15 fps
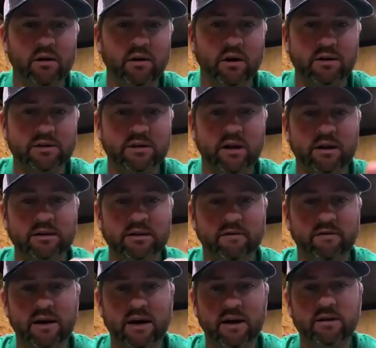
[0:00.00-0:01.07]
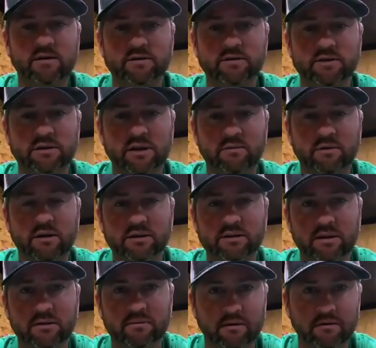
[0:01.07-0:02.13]
Lunker Hunt's done is they've kind of used the same
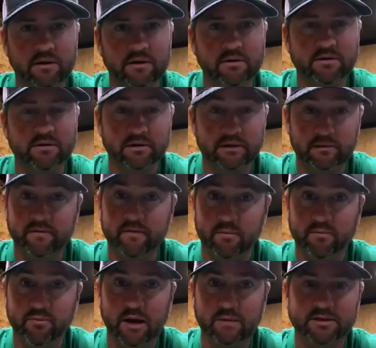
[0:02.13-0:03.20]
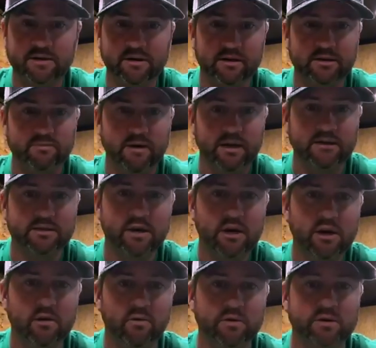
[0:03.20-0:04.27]
concept that we used on some of our prop series baits
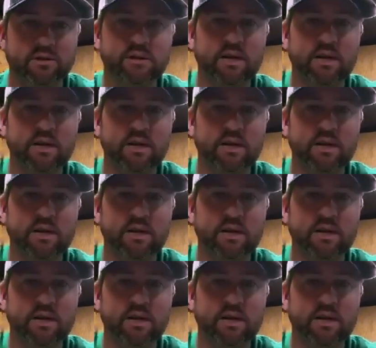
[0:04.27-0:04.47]
with a